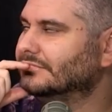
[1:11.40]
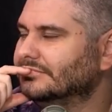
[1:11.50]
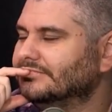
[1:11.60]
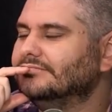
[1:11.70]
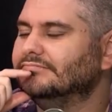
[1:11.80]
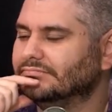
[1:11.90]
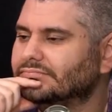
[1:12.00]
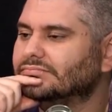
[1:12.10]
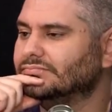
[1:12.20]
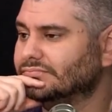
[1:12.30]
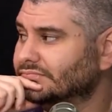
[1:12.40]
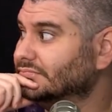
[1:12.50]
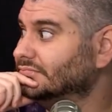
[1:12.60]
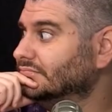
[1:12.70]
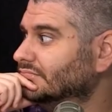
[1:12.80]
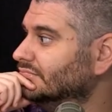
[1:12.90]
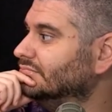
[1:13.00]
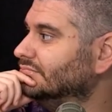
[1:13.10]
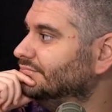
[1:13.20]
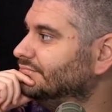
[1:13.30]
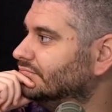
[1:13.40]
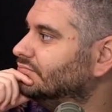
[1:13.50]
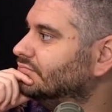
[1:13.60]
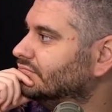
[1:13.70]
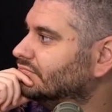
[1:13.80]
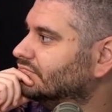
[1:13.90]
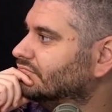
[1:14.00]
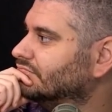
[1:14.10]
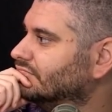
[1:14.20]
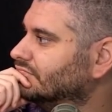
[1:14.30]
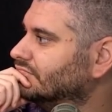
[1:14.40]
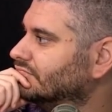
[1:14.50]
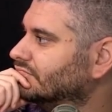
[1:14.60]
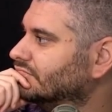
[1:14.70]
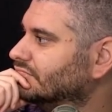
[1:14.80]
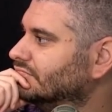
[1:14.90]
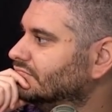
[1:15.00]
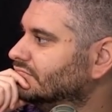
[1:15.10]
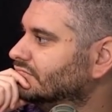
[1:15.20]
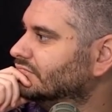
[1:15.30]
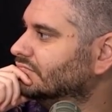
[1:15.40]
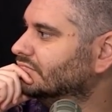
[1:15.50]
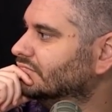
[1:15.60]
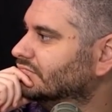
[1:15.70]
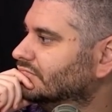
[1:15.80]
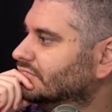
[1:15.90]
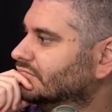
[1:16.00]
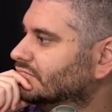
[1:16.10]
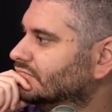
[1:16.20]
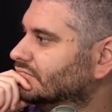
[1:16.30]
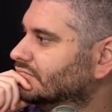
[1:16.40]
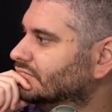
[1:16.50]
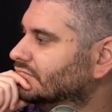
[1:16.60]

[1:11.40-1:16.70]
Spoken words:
This person isn't speaking.